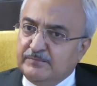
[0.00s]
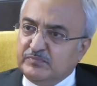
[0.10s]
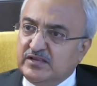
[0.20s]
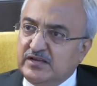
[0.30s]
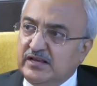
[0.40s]

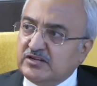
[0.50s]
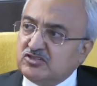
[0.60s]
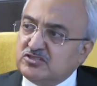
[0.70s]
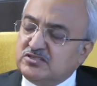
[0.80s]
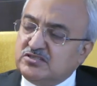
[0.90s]
the
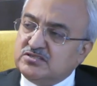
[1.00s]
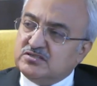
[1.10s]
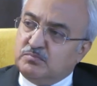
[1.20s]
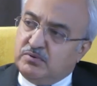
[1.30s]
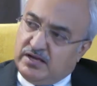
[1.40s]
electricity
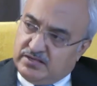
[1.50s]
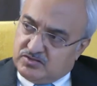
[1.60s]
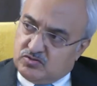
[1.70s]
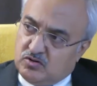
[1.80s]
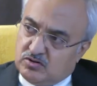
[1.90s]
supply
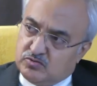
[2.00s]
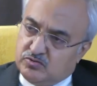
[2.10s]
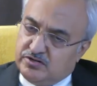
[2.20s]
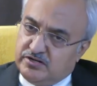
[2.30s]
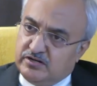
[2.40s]
is not
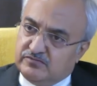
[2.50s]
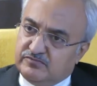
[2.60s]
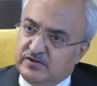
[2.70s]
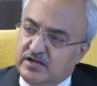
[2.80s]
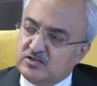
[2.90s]
good
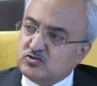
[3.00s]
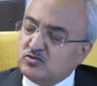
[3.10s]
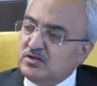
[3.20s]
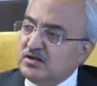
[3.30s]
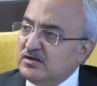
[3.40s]
enough, and so
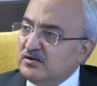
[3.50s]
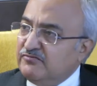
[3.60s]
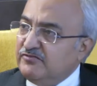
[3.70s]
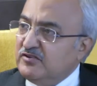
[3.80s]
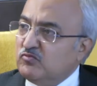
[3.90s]
there are
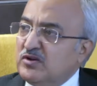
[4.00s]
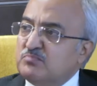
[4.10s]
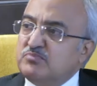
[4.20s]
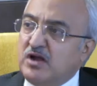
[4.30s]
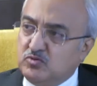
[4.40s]
frequent
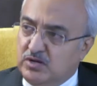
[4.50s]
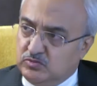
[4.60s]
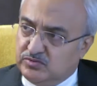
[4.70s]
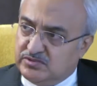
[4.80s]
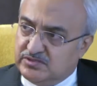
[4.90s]

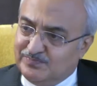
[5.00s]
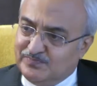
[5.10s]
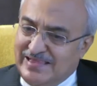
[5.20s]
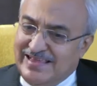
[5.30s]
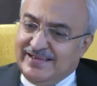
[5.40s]
brownouts.
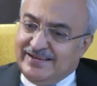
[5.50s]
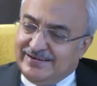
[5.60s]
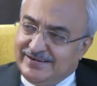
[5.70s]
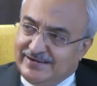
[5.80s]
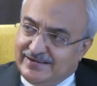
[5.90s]

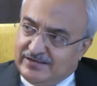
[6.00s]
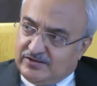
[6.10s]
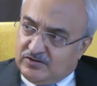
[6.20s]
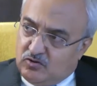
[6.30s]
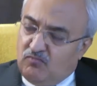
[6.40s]

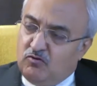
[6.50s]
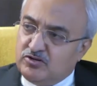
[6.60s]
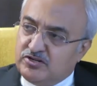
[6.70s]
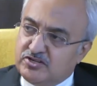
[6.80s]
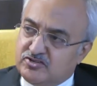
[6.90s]
Low
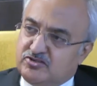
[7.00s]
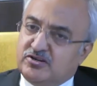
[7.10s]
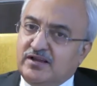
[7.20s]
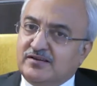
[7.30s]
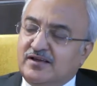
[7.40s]
voltage
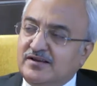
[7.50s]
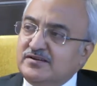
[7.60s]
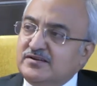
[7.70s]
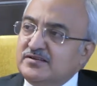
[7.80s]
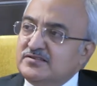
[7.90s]
direct
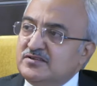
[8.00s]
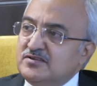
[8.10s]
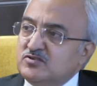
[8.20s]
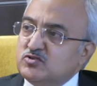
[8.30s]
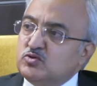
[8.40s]
current is
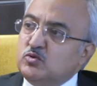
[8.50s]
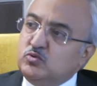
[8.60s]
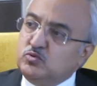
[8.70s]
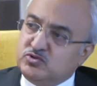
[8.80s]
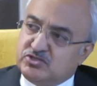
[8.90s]
a
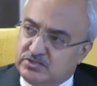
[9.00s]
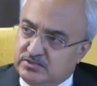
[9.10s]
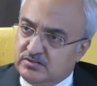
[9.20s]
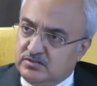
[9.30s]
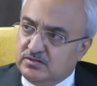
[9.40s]

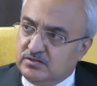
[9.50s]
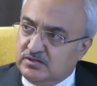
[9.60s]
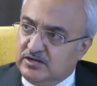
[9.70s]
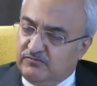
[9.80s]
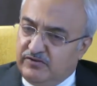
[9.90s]
solution
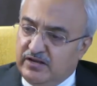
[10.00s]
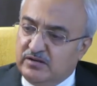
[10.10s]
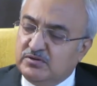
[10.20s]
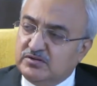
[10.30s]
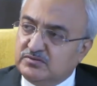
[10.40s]

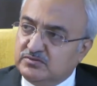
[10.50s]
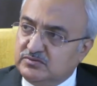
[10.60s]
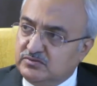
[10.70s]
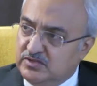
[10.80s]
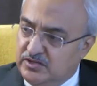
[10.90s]
available to
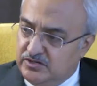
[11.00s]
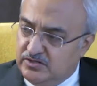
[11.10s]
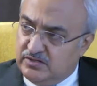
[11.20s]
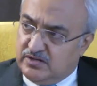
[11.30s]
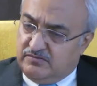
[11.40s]
the
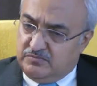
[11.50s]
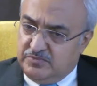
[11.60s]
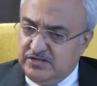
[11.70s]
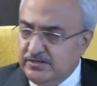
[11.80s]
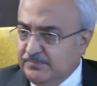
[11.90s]
Indian government